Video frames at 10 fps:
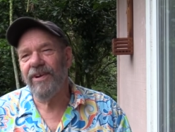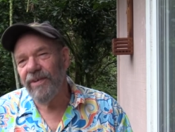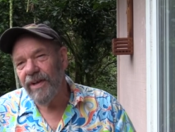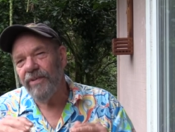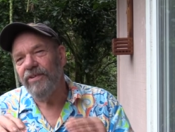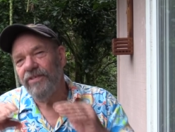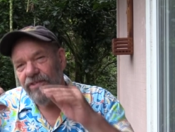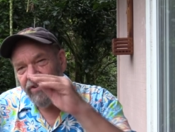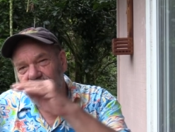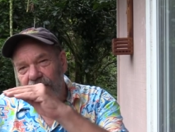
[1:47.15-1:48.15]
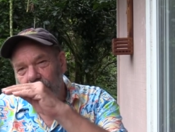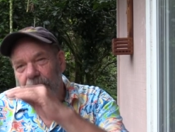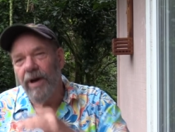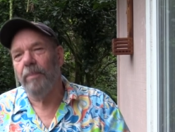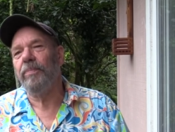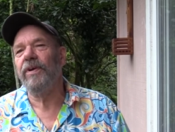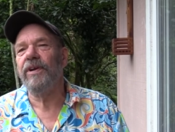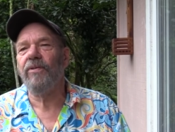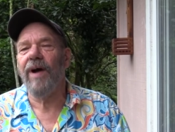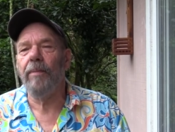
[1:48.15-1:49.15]
you know, another step up
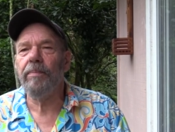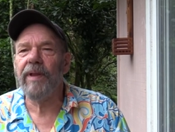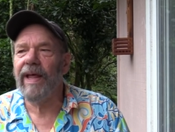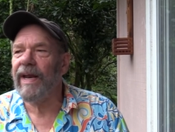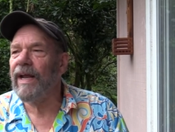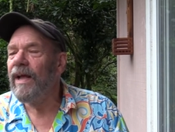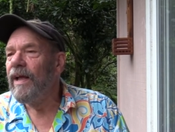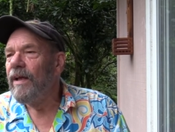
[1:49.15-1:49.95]
in crop planning,